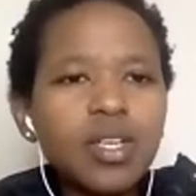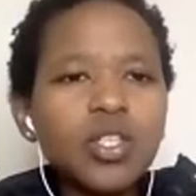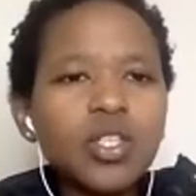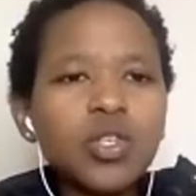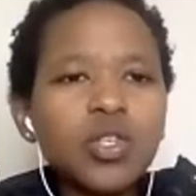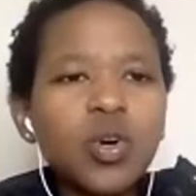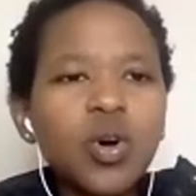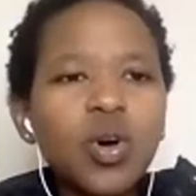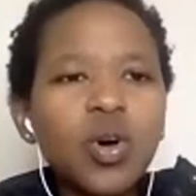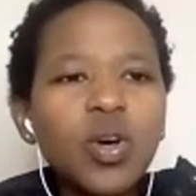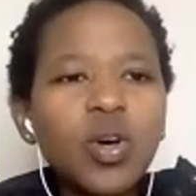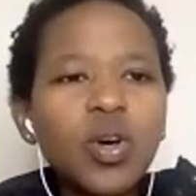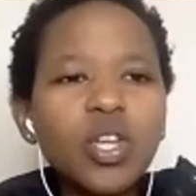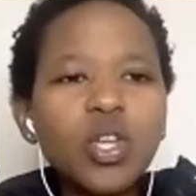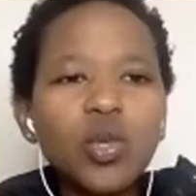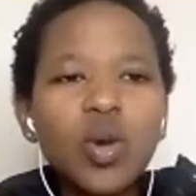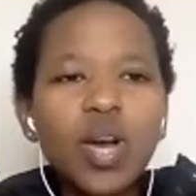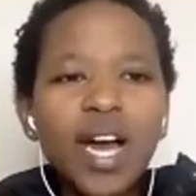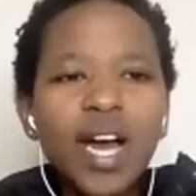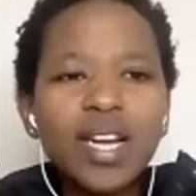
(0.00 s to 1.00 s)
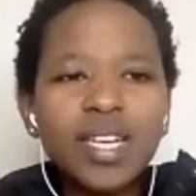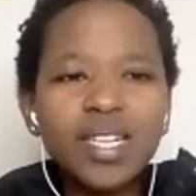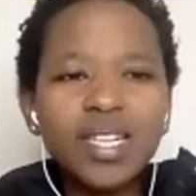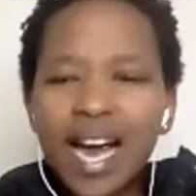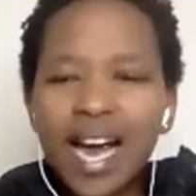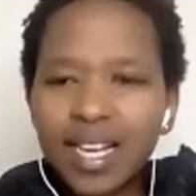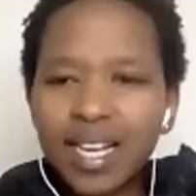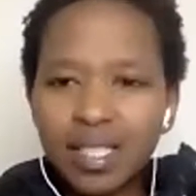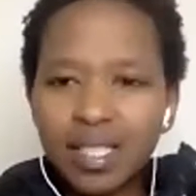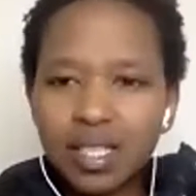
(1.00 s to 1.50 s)
So you can
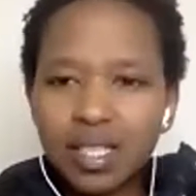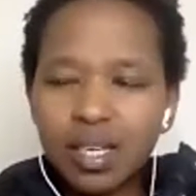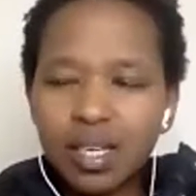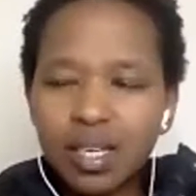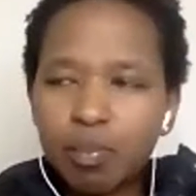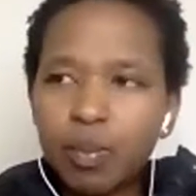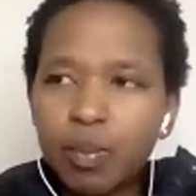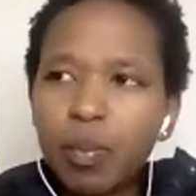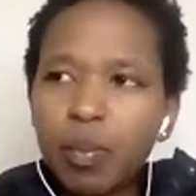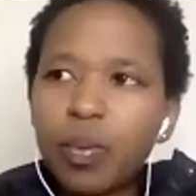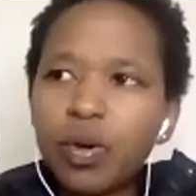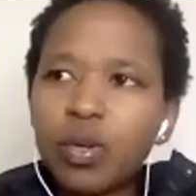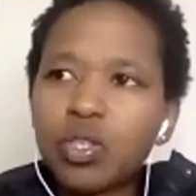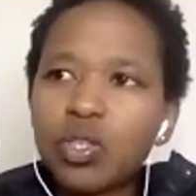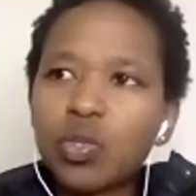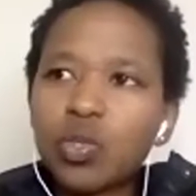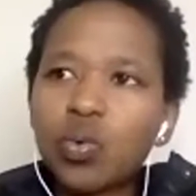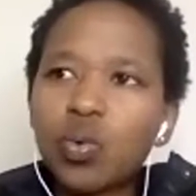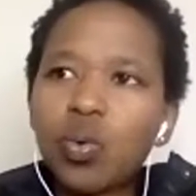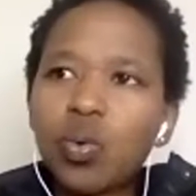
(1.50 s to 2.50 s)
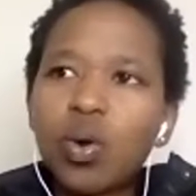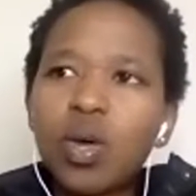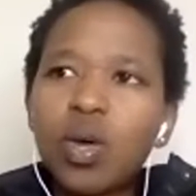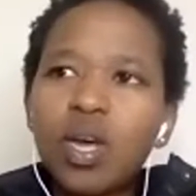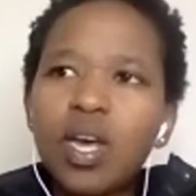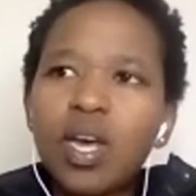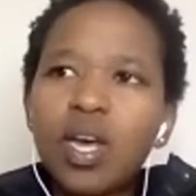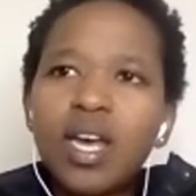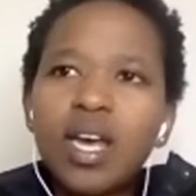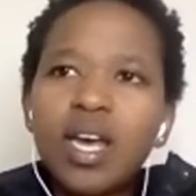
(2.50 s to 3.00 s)
ask people to
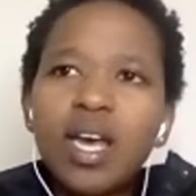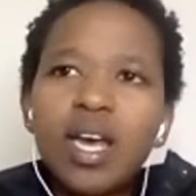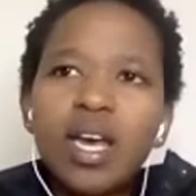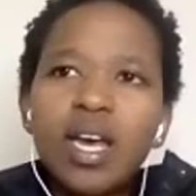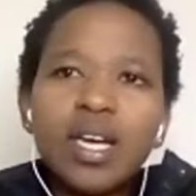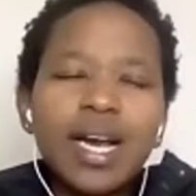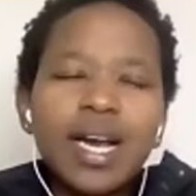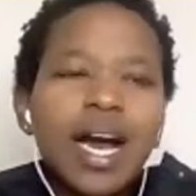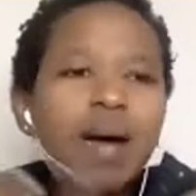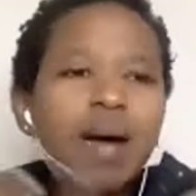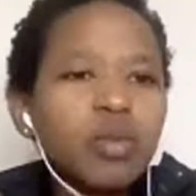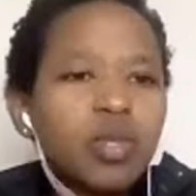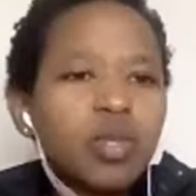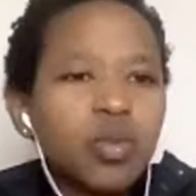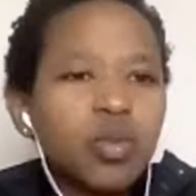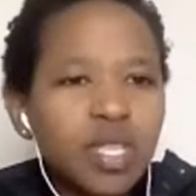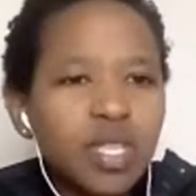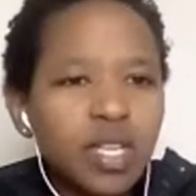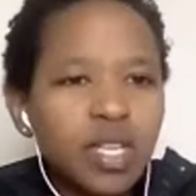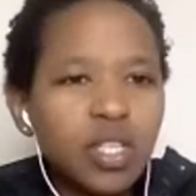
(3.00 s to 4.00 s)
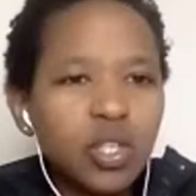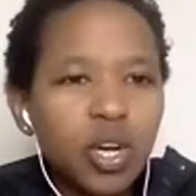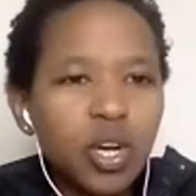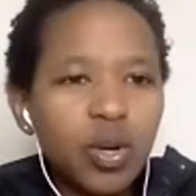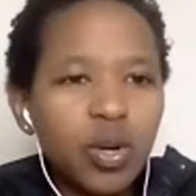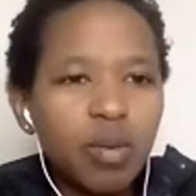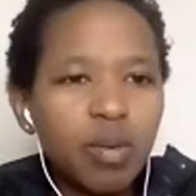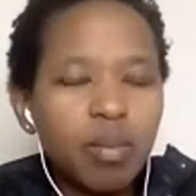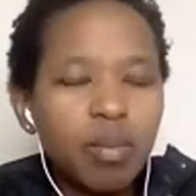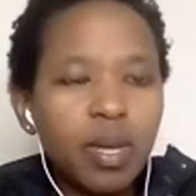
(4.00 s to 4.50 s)
come to
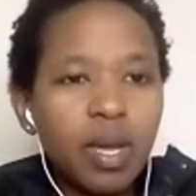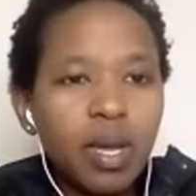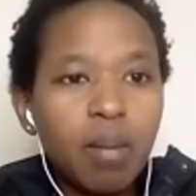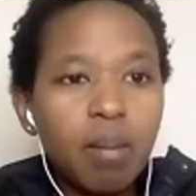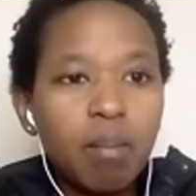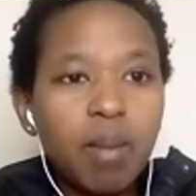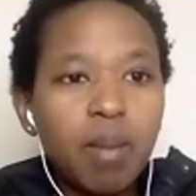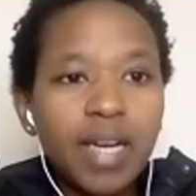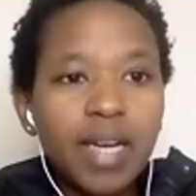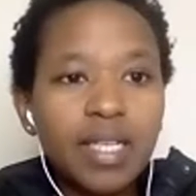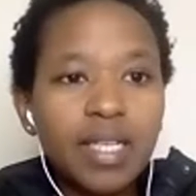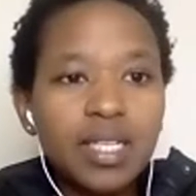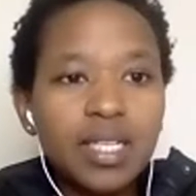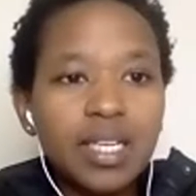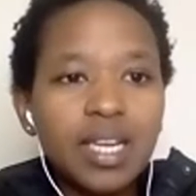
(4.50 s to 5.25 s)
Centonomy, but